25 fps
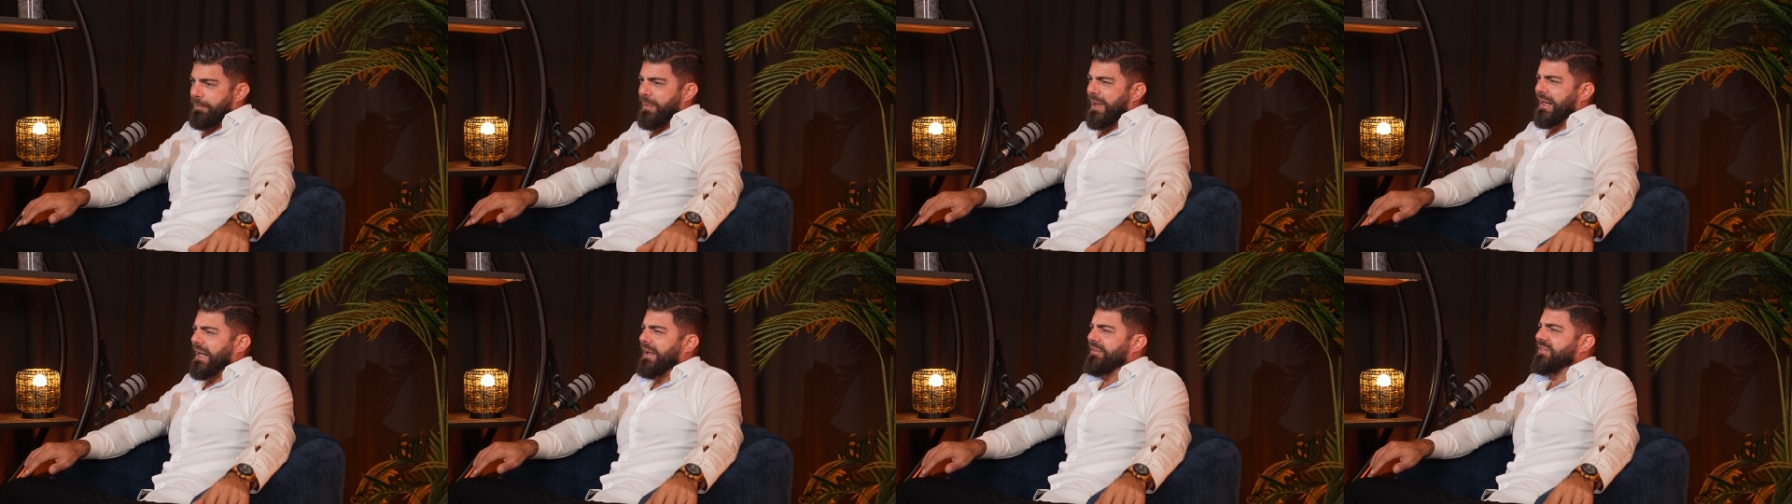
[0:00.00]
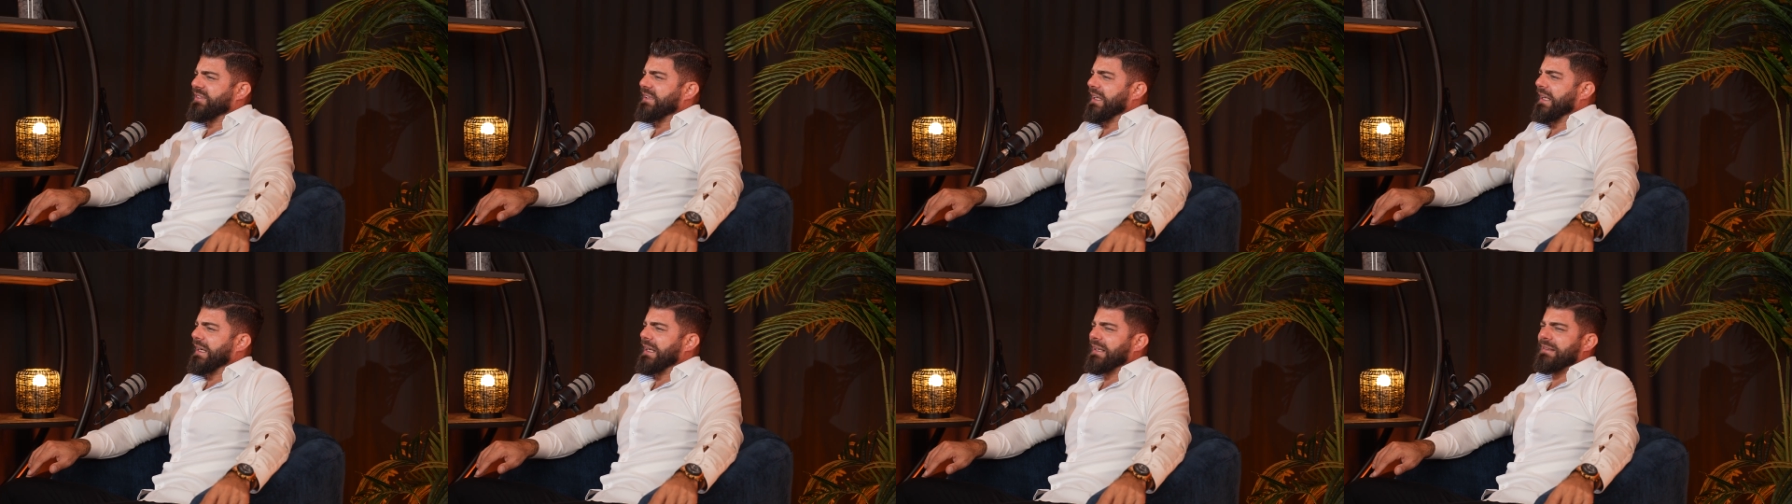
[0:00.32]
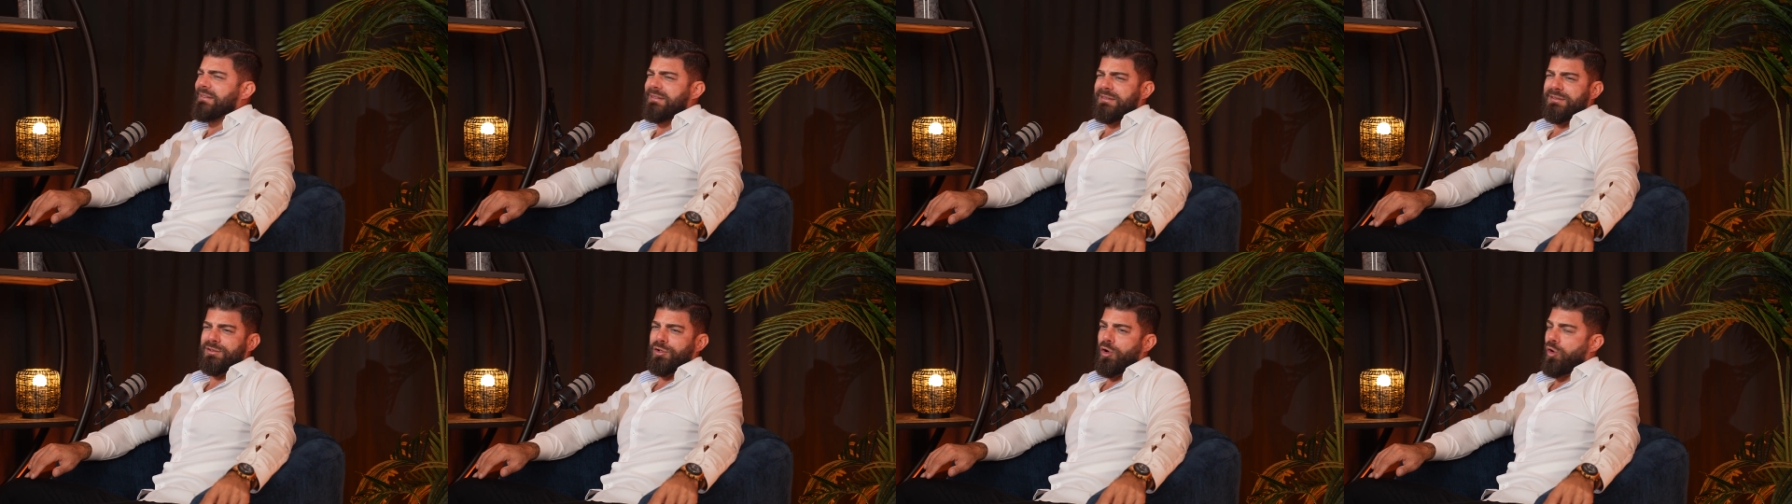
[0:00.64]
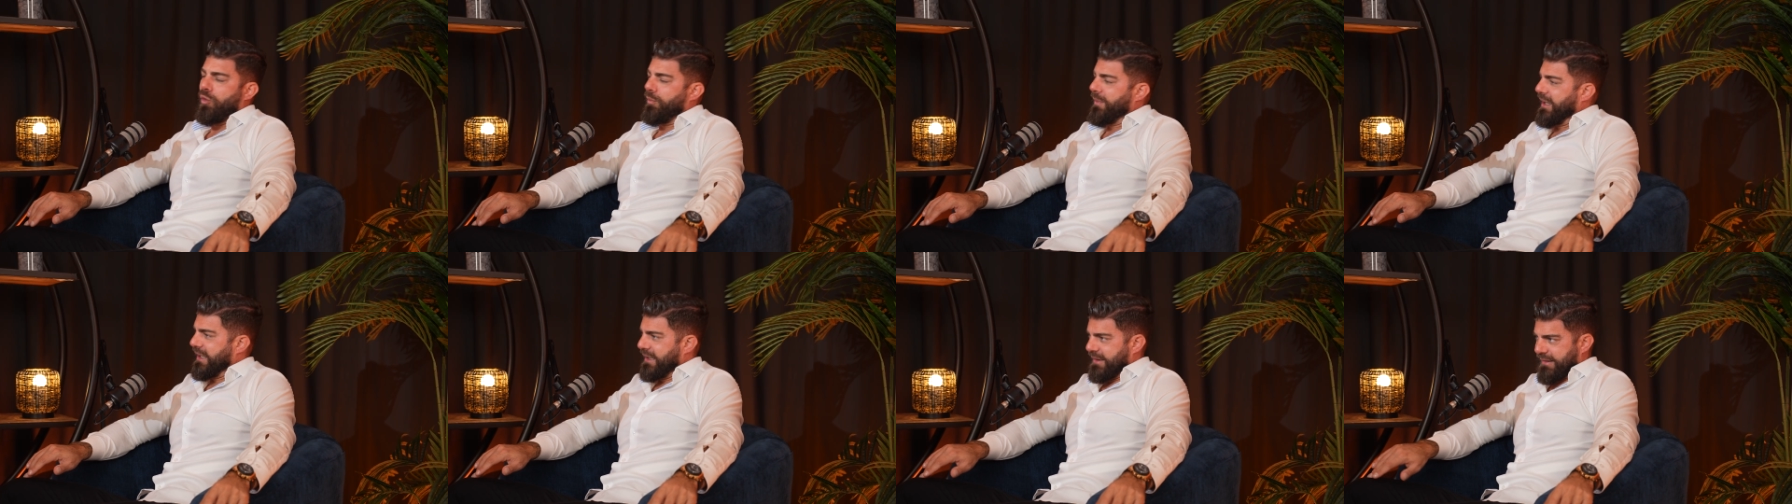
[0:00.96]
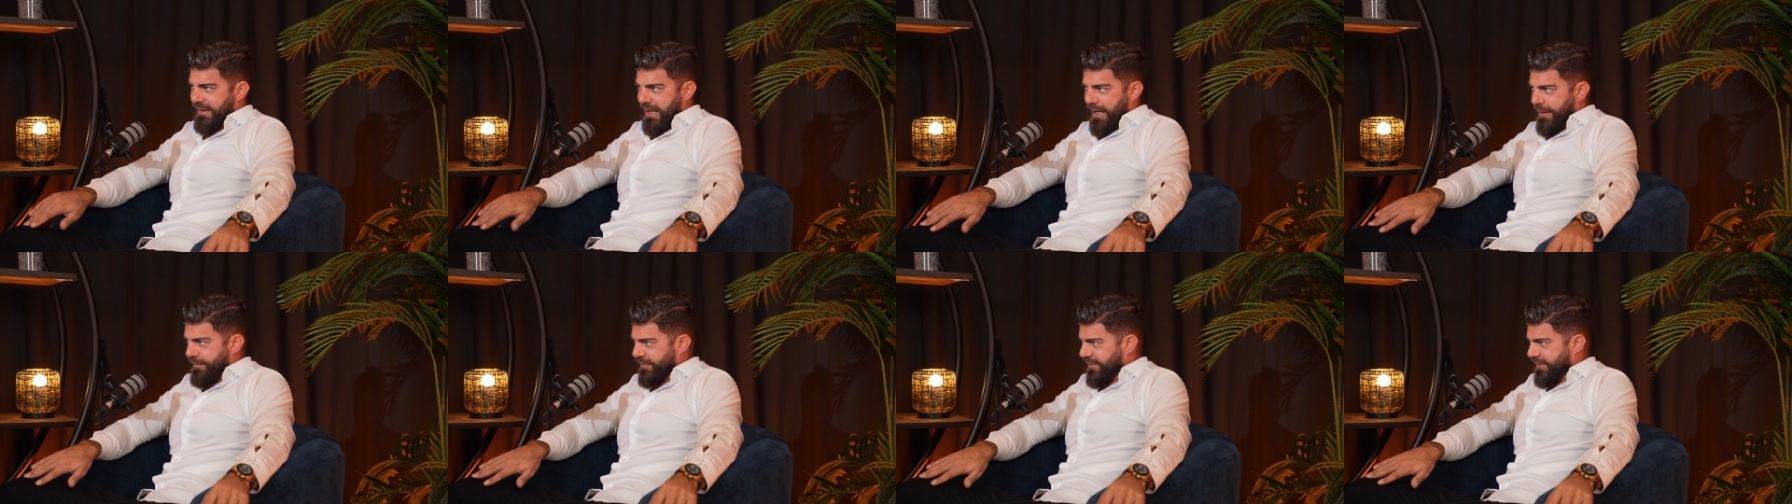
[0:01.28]
But I've seen it so many
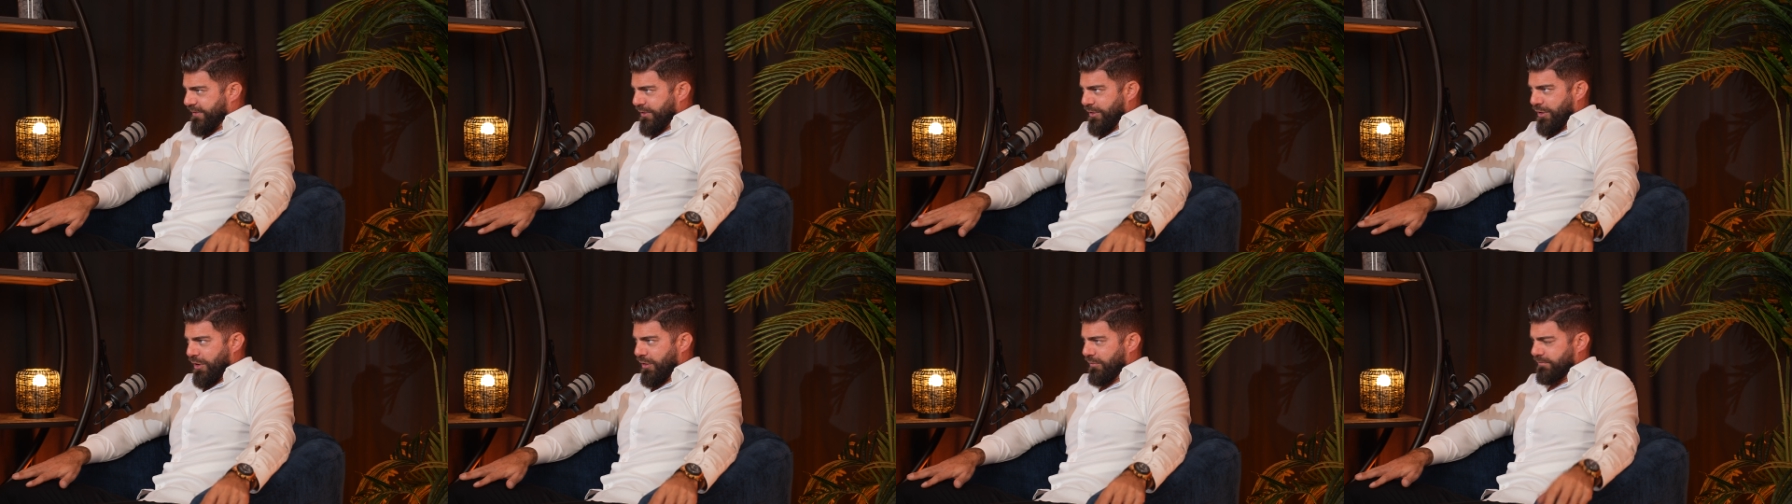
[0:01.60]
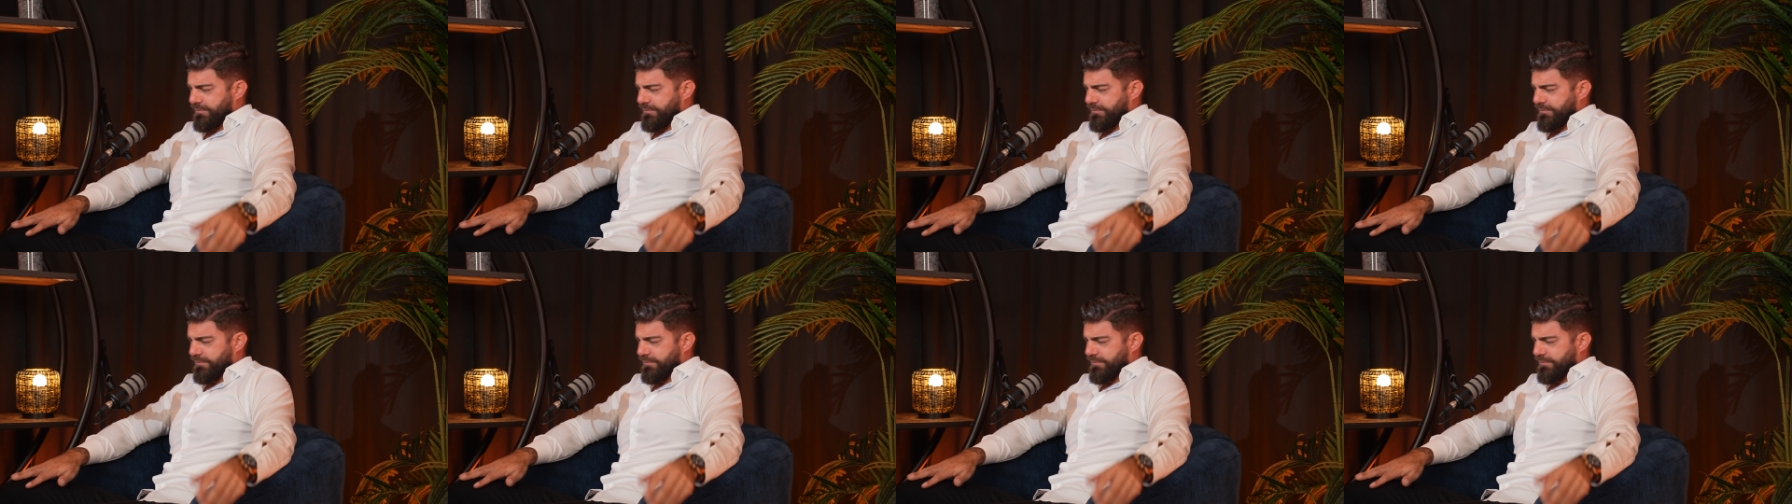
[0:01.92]
times,